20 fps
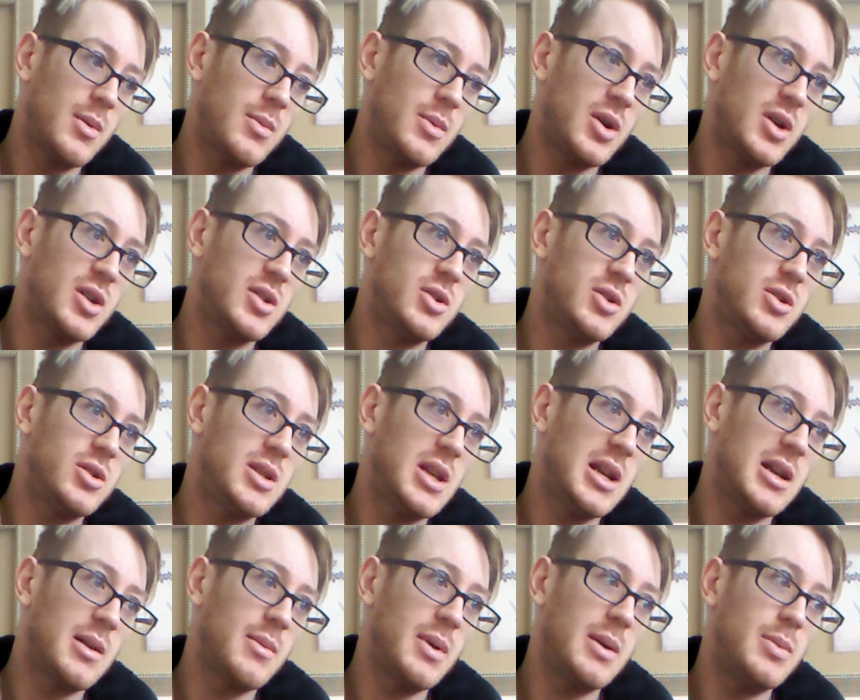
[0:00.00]
not
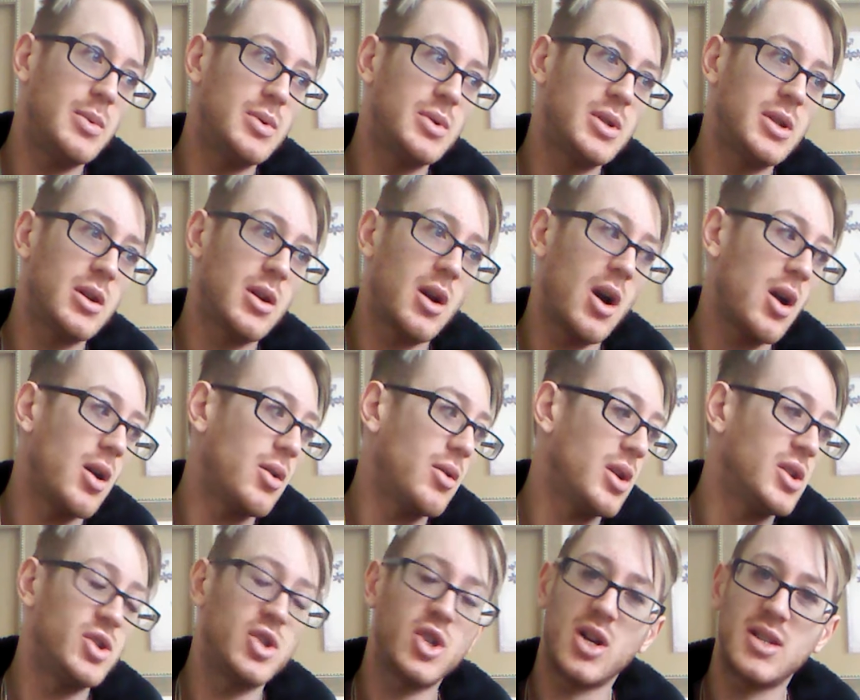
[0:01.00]
telling people to go
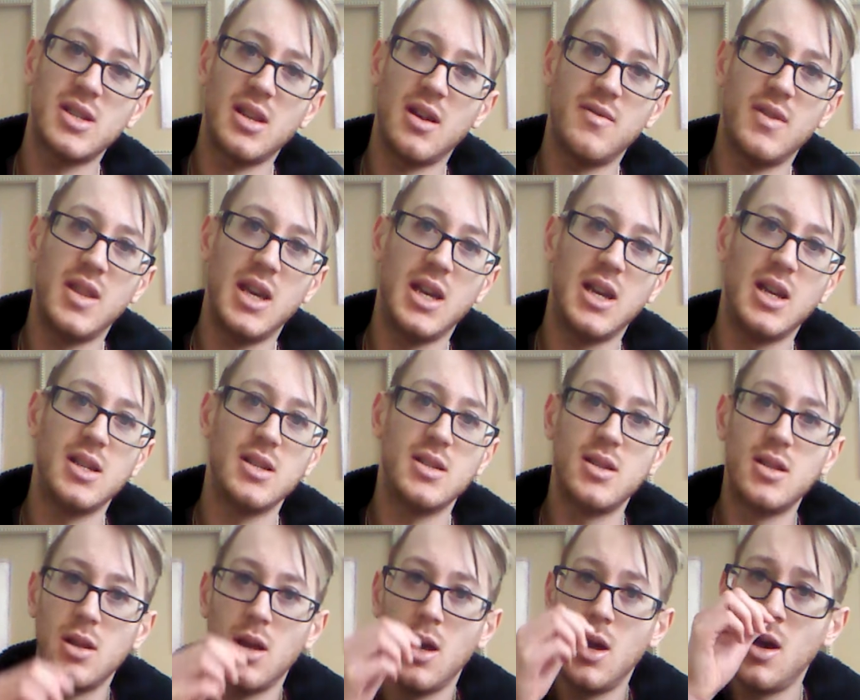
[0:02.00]
and just have
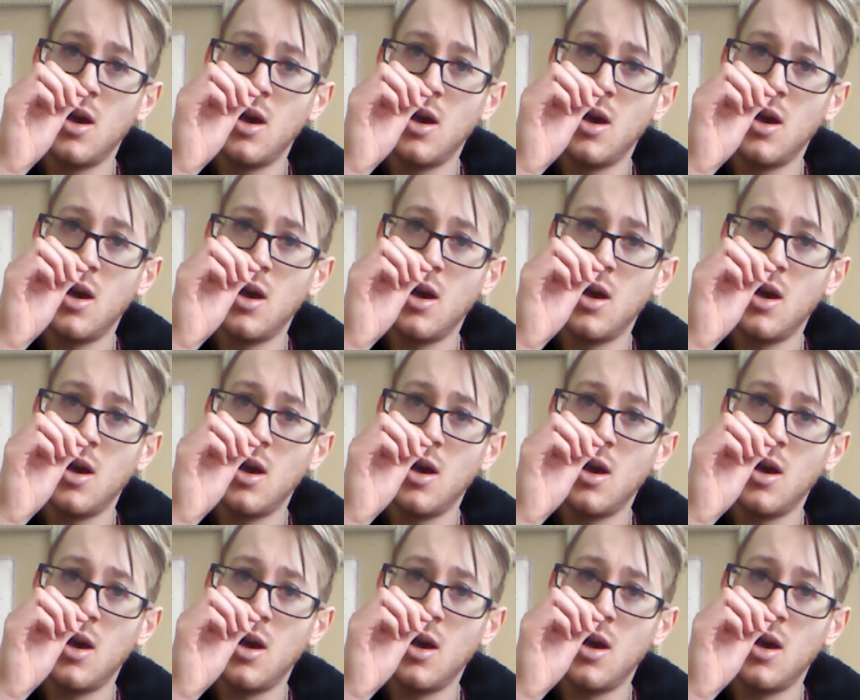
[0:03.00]
these.